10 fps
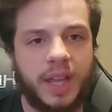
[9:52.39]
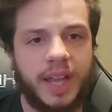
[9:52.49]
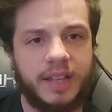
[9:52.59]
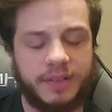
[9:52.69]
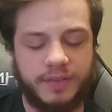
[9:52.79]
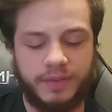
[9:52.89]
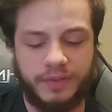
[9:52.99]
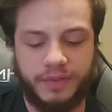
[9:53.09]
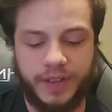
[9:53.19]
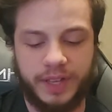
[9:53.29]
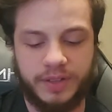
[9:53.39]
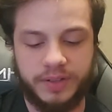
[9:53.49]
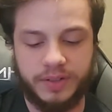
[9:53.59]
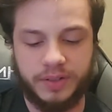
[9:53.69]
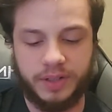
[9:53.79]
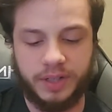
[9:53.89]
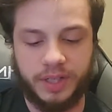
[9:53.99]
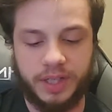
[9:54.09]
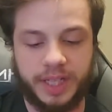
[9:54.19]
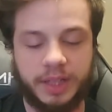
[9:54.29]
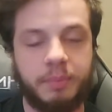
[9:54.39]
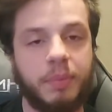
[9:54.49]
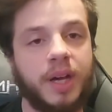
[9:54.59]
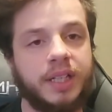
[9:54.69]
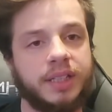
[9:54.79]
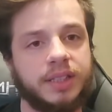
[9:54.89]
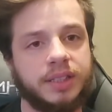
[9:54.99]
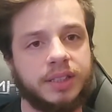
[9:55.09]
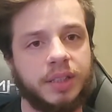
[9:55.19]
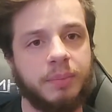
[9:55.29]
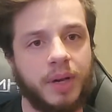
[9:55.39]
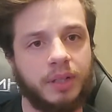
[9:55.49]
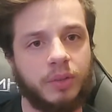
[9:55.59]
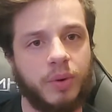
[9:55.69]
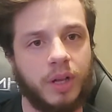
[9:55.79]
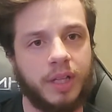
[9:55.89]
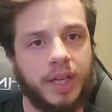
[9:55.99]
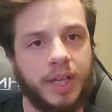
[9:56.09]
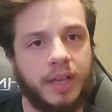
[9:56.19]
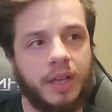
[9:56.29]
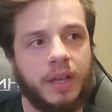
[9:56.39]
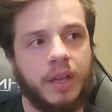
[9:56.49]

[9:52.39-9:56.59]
it feels good. Like the buttons, the button quality,